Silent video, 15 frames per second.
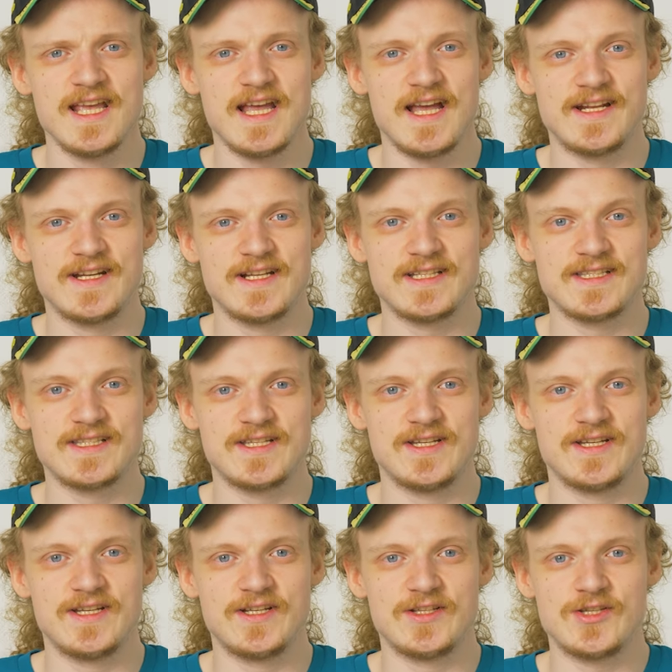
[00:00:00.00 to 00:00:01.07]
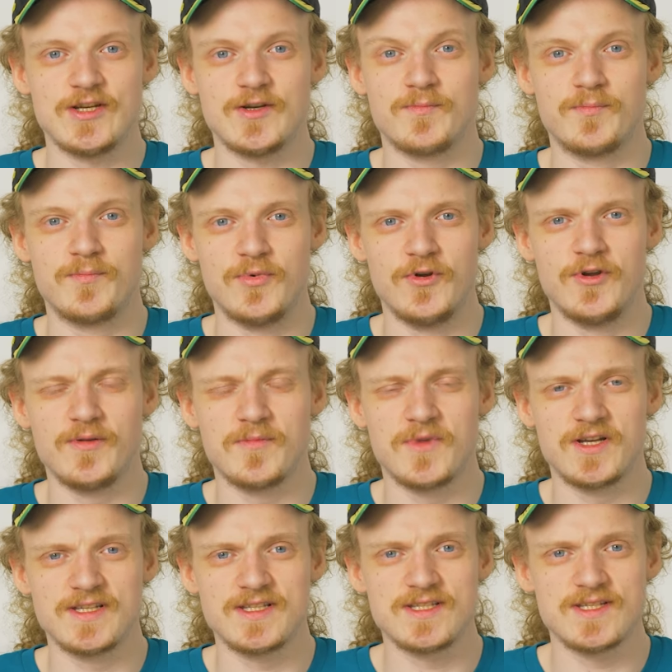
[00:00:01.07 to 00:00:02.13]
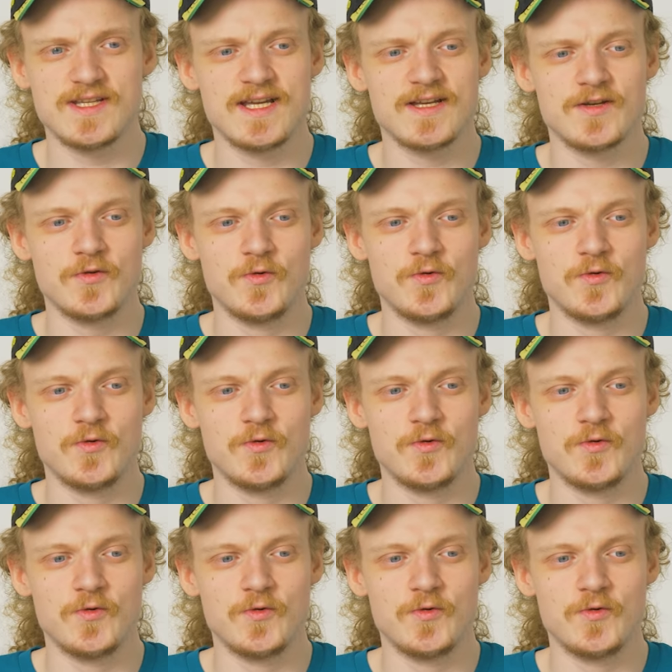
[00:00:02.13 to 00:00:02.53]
and that's Jacob Bergmeister,